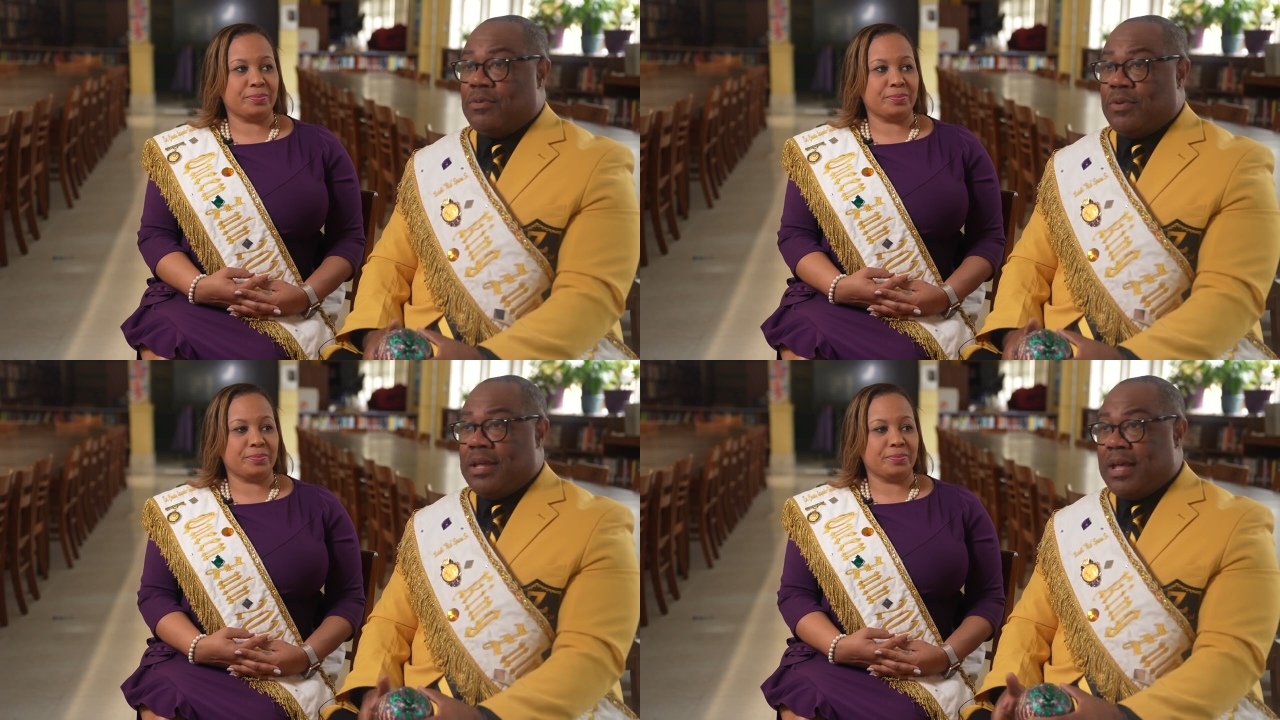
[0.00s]

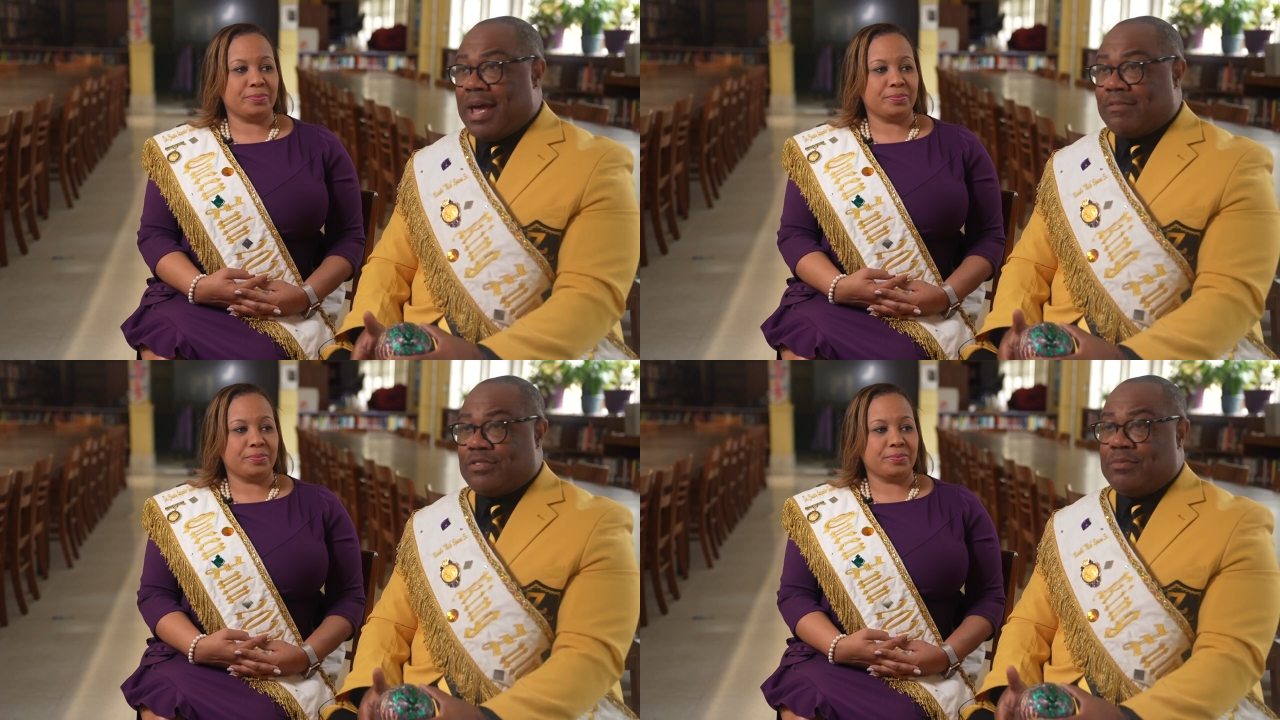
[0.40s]
Speaker 1: we
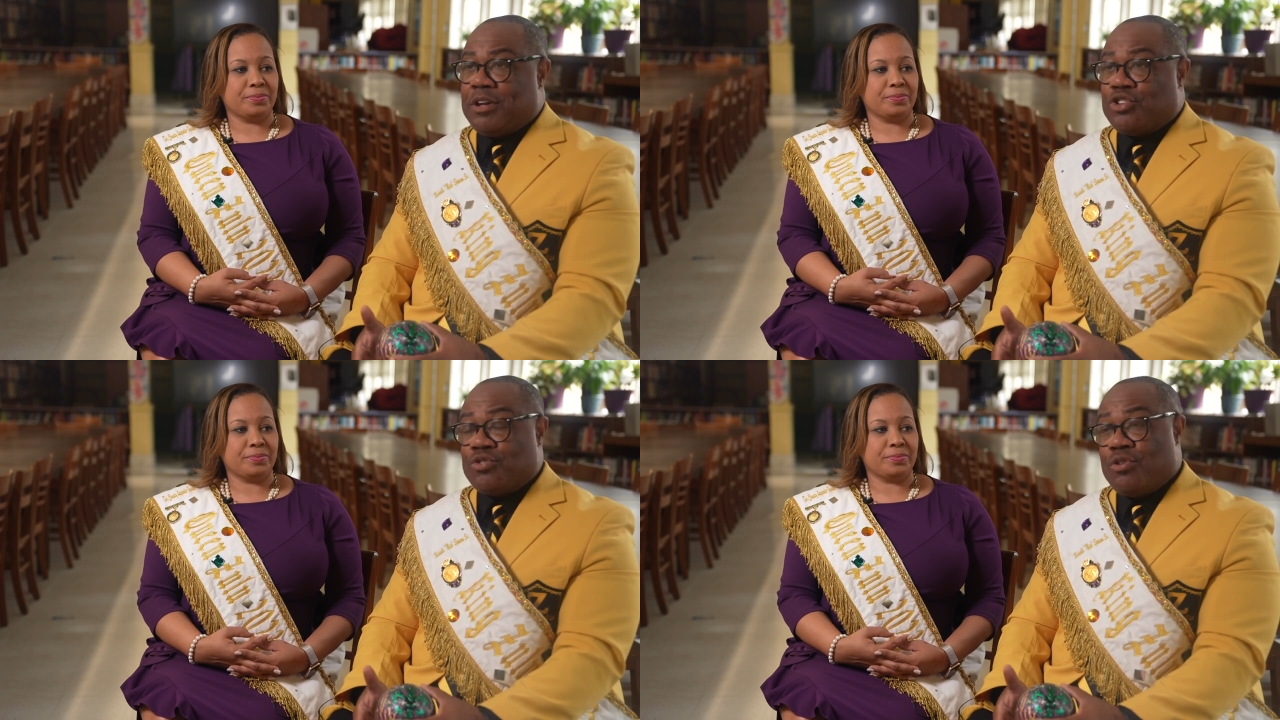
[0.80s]
have to make
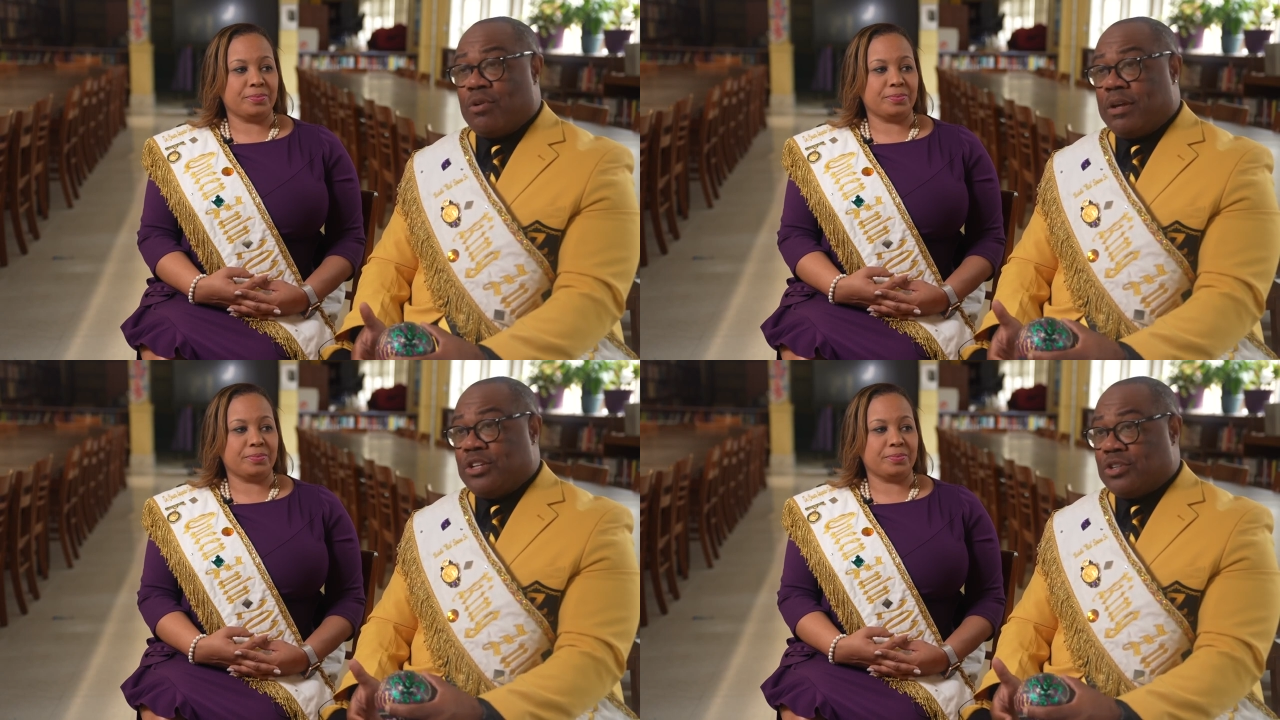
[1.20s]
sure
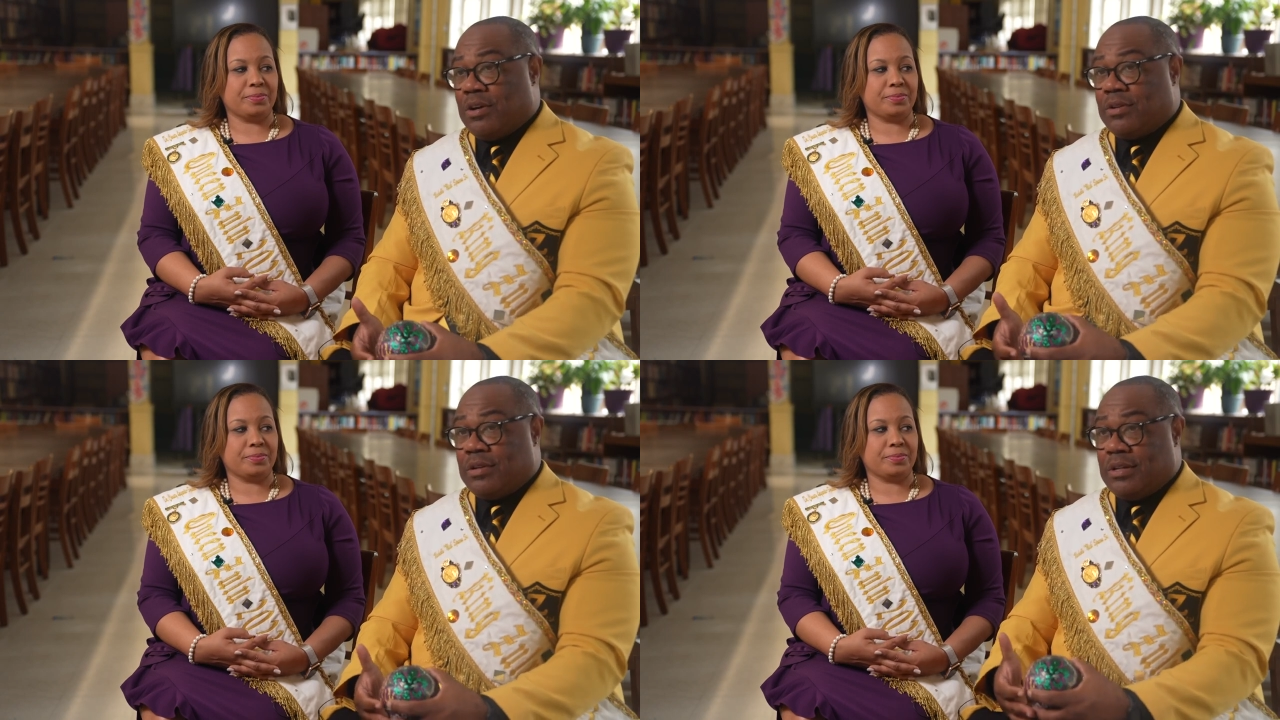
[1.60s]
each
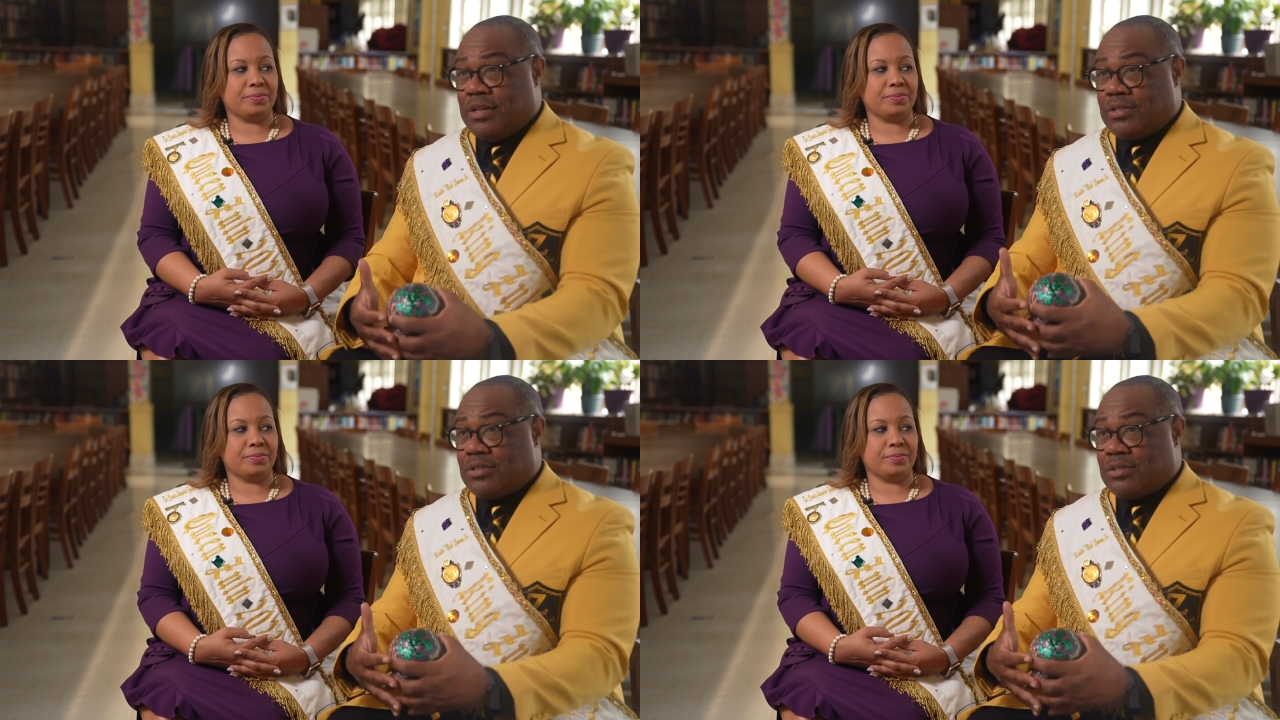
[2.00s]
other
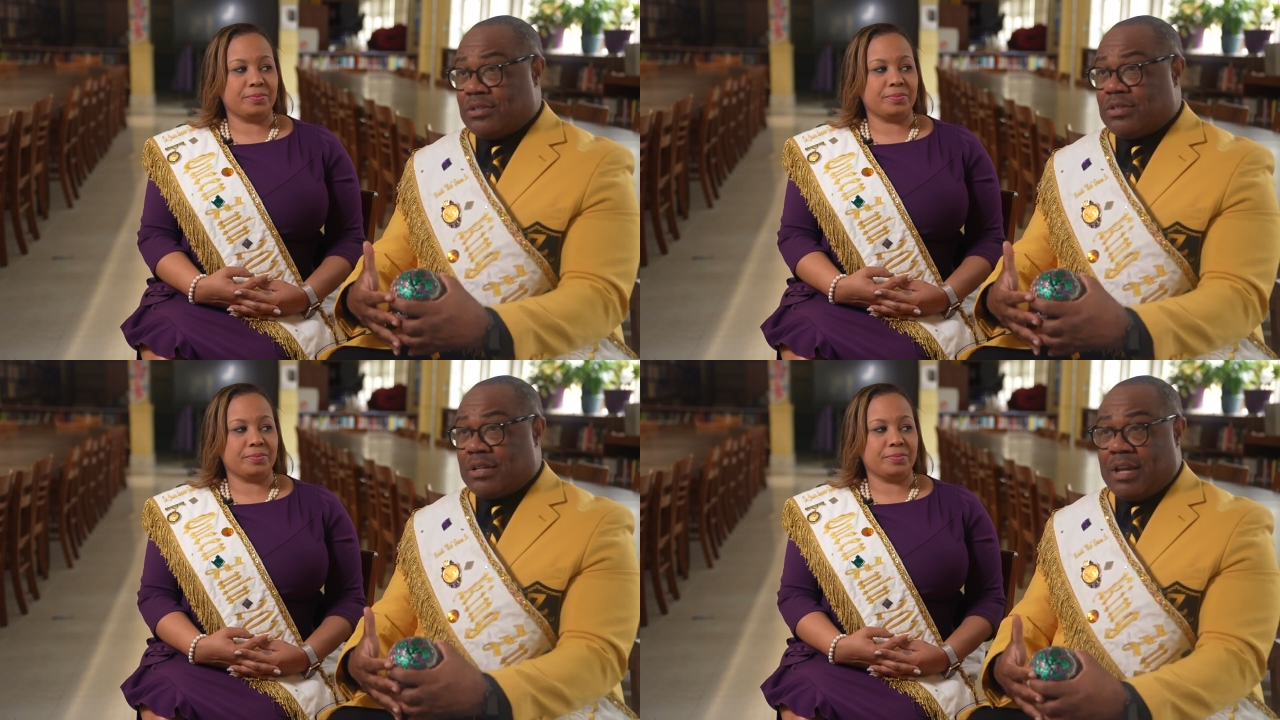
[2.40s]
is
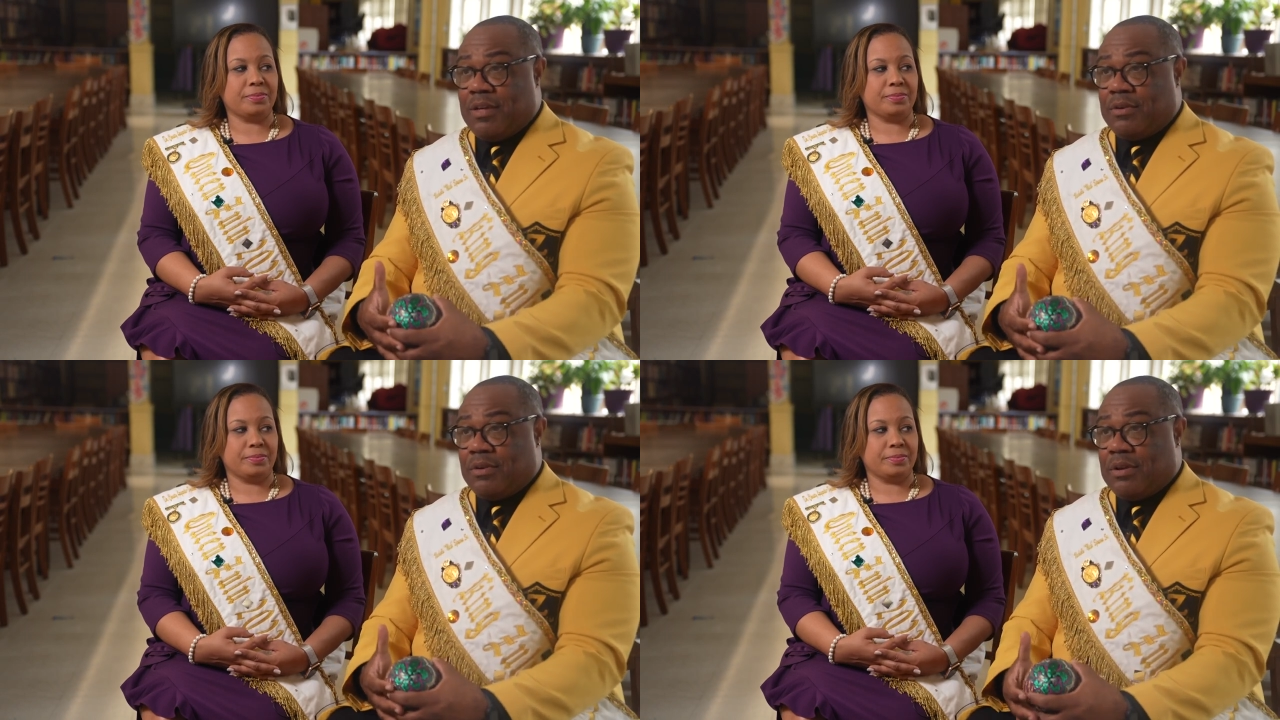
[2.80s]
together.